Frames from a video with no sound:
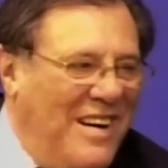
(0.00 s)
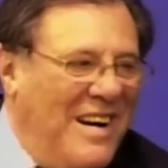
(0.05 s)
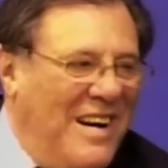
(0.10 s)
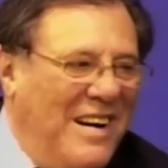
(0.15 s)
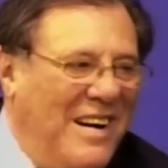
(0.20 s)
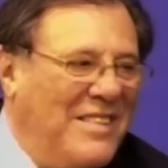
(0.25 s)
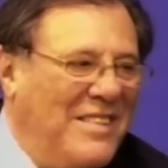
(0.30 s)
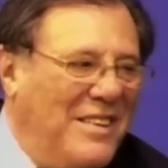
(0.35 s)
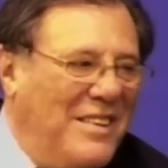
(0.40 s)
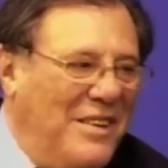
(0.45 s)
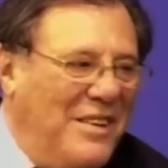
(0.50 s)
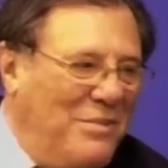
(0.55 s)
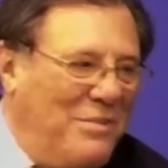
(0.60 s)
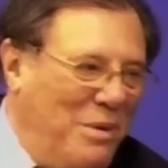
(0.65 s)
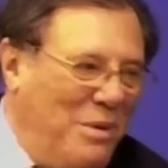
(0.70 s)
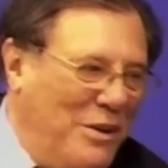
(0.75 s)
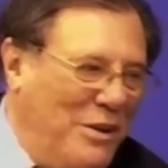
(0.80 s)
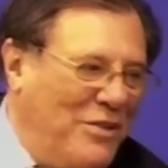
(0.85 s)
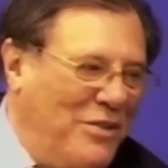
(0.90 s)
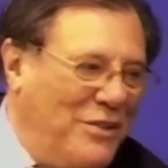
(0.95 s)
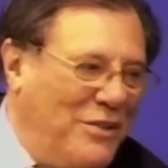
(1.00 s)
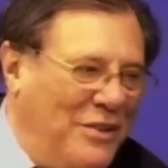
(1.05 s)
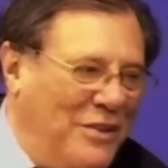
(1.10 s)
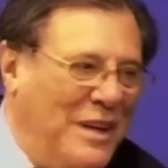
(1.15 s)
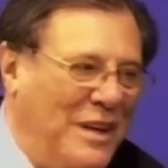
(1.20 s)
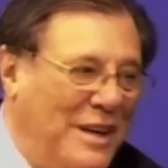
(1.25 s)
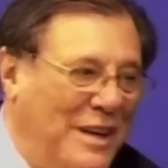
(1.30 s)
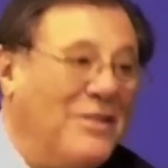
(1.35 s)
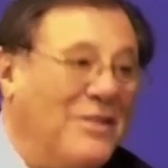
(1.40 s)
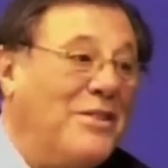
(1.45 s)
Another person's
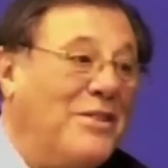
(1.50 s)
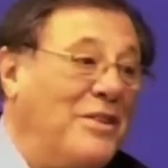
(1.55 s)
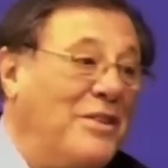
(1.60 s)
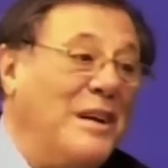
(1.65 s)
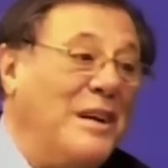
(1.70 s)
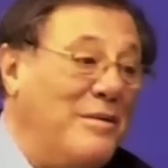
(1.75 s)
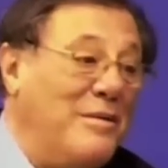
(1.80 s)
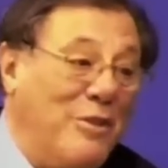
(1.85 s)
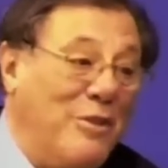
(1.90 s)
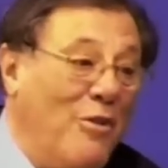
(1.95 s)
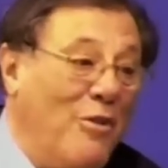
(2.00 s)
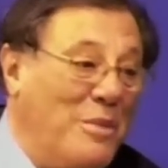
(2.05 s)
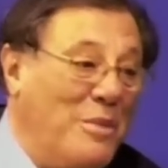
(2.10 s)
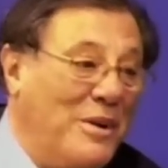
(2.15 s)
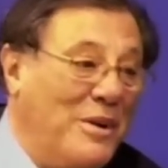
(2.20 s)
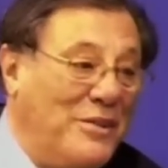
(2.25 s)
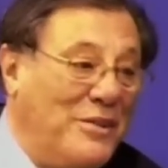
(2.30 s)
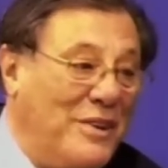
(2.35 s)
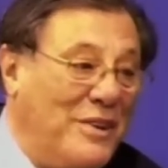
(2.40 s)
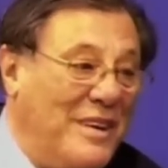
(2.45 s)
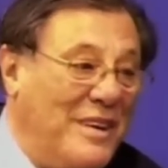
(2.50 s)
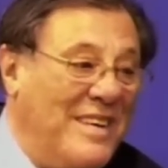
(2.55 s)
city is the city of commerce.